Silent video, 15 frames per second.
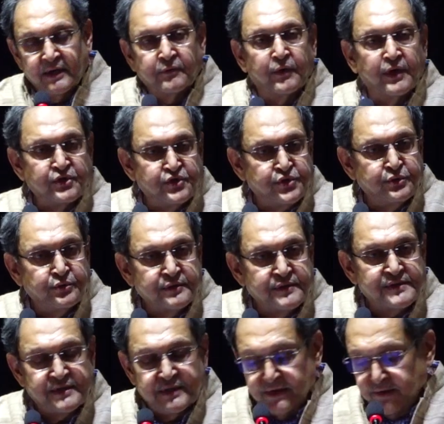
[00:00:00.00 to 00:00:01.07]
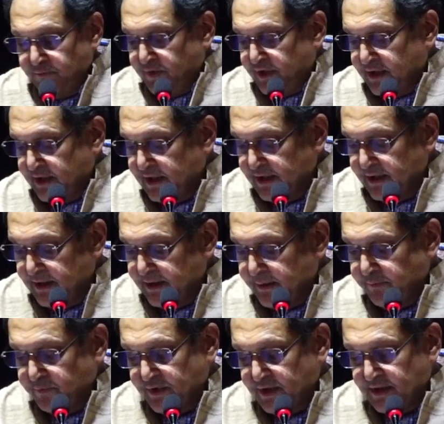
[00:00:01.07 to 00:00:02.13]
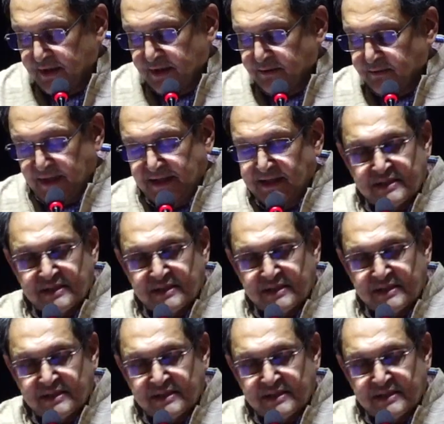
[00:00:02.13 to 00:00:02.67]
virtues, and